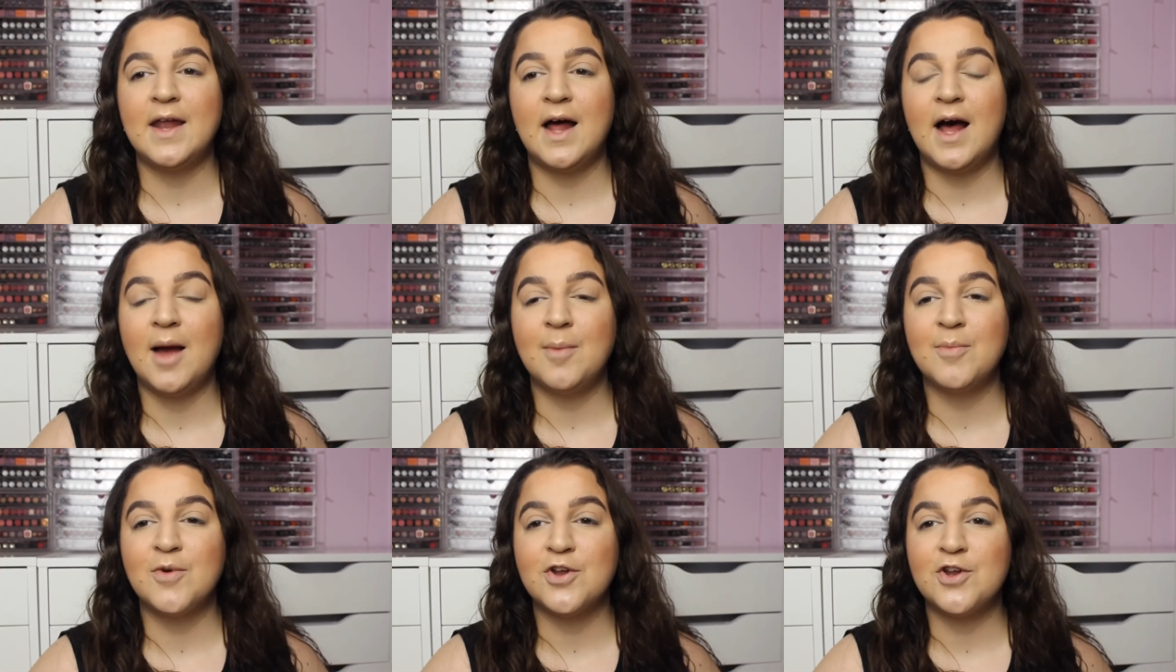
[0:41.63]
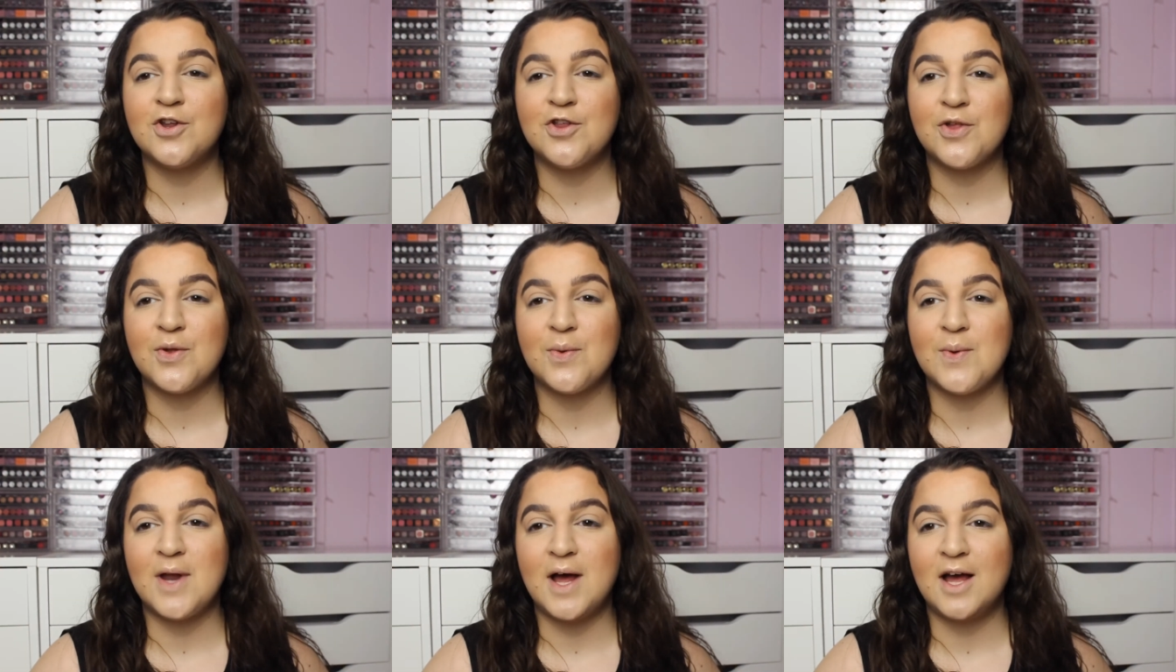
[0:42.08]
I'm going to
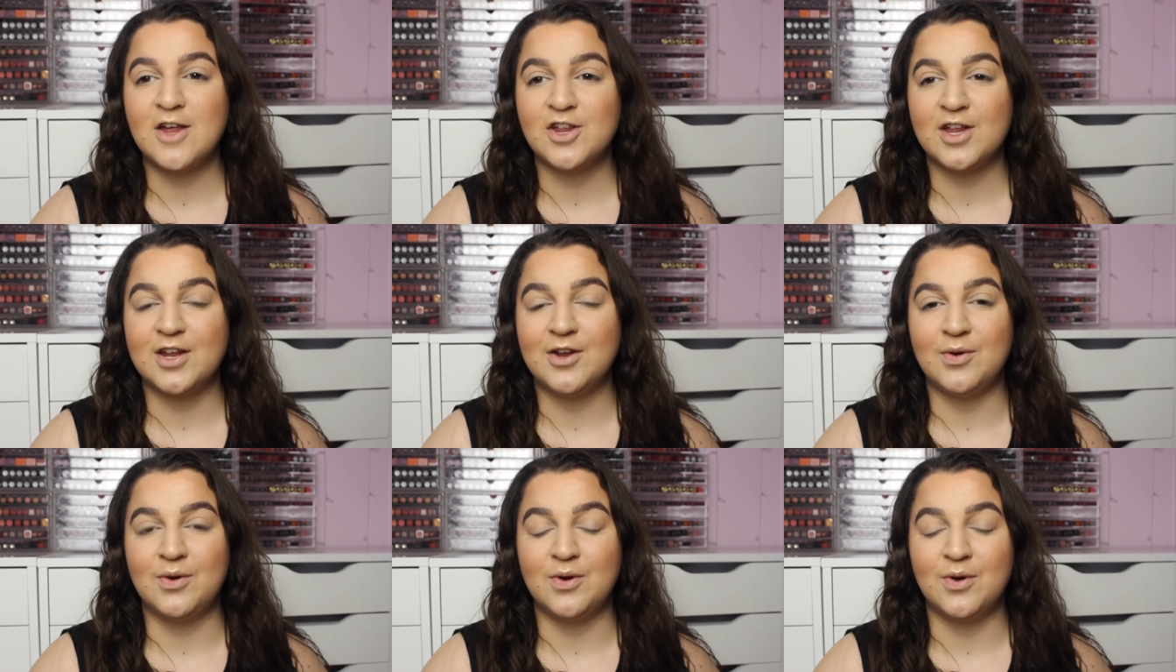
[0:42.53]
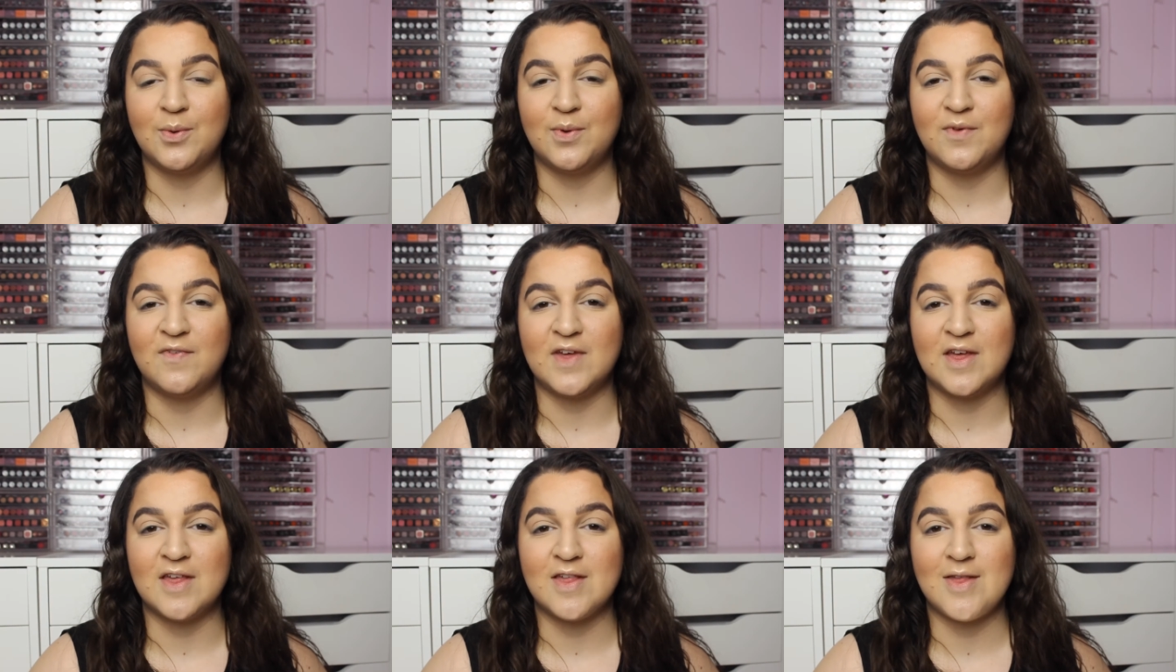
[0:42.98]
do an eyeshadow look with it.